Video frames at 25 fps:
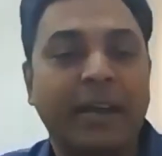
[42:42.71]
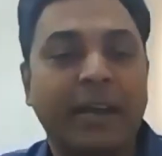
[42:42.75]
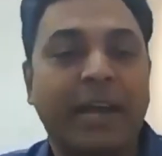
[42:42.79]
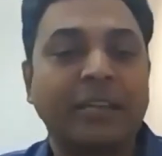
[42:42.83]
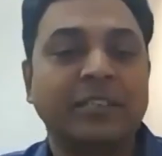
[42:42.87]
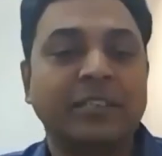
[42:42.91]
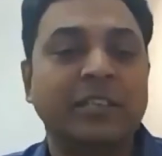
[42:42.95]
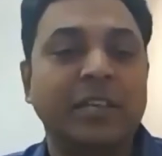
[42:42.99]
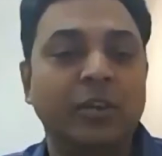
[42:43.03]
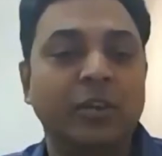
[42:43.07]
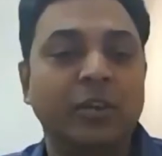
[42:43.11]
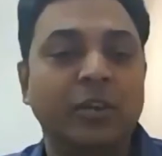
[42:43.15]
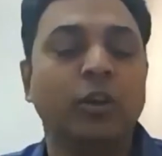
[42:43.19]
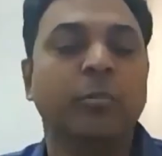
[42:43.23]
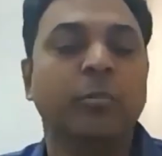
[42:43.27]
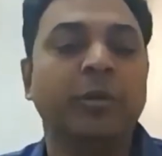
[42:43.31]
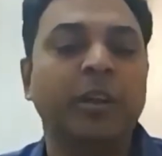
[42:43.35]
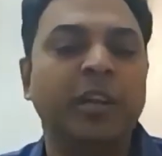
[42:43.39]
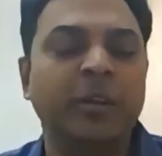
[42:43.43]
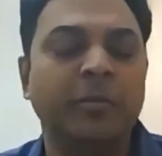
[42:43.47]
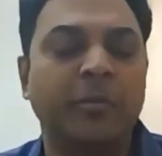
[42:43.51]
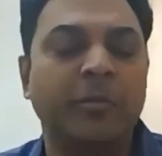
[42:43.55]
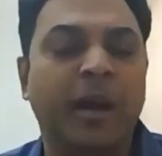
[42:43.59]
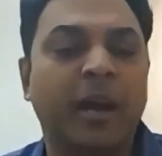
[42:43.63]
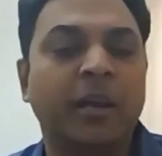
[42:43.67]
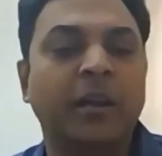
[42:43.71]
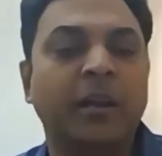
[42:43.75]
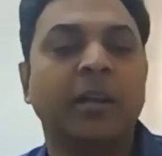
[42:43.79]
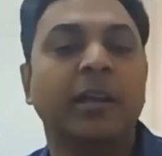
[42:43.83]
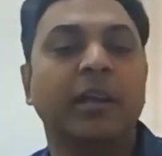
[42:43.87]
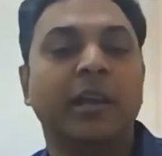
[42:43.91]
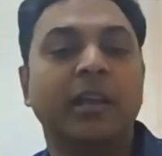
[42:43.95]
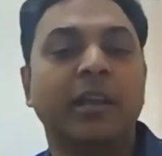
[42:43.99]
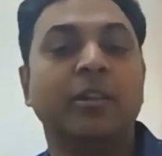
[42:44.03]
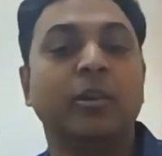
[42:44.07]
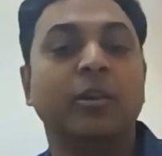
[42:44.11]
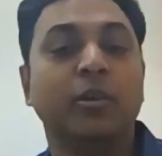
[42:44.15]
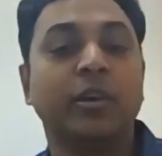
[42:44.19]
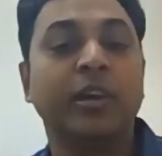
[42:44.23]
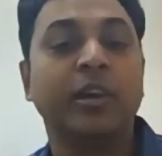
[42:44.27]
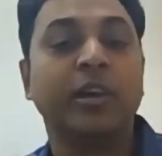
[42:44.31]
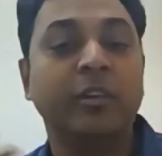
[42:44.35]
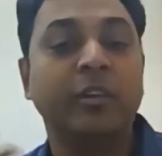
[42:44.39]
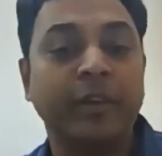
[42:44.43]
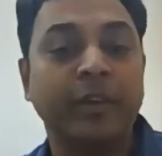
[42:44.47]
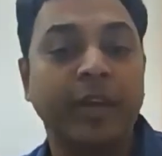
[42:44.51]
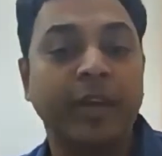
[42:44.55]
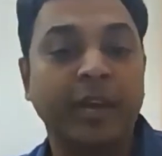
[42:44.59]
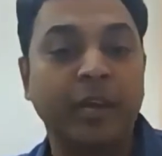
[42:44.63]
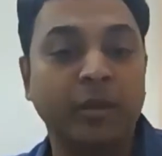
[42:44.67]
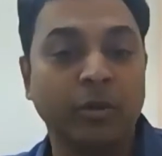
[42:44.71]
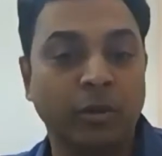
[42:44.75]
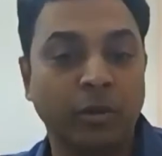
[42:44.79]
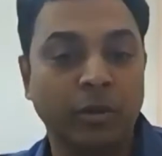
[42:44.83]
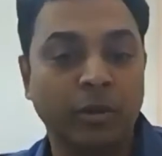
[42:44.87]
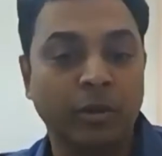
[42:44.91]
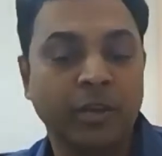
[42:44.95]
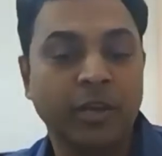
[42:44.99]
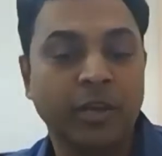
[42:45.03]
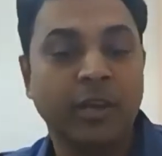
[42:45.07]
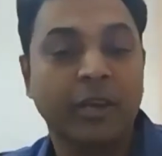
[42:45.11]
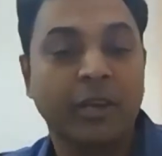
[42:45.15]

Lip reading: and actually global demand is looking very good.